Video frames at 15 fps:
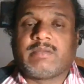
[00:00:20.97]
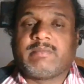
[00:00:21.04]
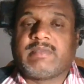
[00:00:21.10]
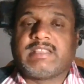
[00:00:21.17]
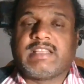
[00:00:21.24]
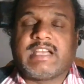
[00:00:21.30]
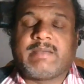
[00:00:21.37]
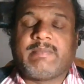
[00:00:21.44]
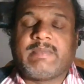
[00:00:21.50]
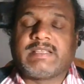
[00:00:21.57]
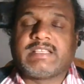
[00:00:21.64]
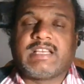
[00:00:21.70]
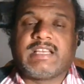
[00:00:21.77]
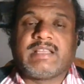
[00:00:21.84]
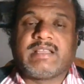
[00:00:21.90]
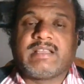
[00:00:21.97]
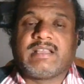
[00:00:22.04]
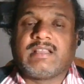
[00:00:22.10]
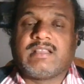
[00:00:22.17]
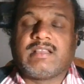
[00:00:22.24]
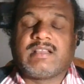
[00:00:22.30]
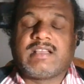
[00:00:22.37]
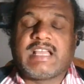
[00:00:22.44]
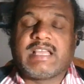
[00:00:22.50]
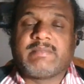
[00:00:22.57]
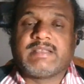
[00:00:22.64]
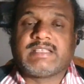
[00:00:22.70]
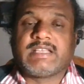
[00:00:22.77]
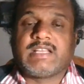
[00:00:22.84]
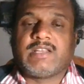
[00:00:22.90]
But that basically guy
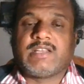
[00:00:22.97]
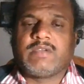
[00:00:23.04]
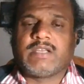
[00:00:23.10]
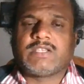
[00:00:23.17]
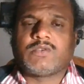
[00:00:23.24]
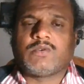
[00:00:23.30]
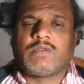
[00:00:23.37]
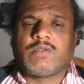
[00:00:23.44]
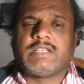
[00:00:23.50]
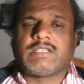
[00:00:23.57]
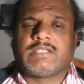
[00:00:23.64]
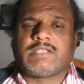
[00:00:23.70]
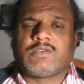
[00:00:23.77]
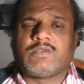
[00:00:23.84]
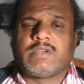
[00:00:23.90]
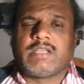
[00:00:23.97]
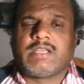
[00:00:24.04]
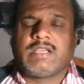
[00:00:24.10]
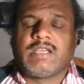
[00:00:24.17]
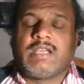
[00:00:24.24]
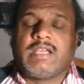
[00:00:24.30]
basically who has told this story,